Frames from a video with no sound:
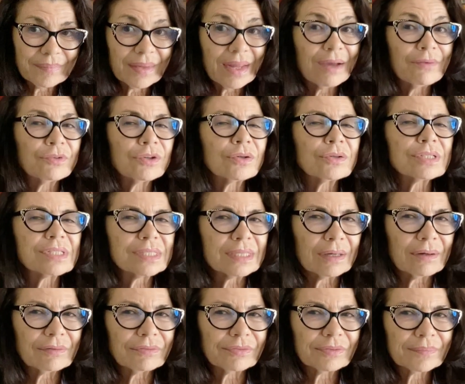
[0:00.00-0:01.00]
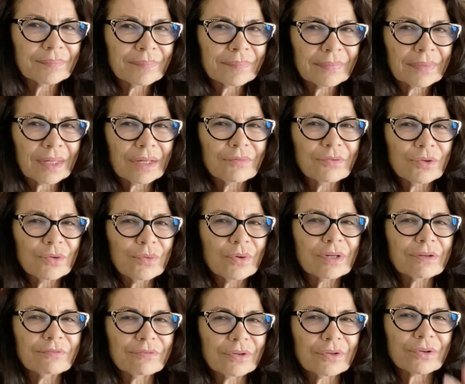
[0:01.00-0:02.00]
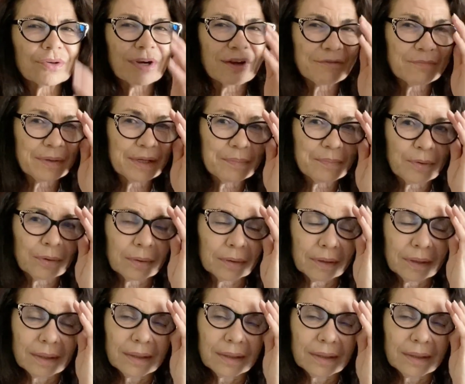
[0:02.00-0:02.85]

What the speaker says: of yourself if you want to photograph people.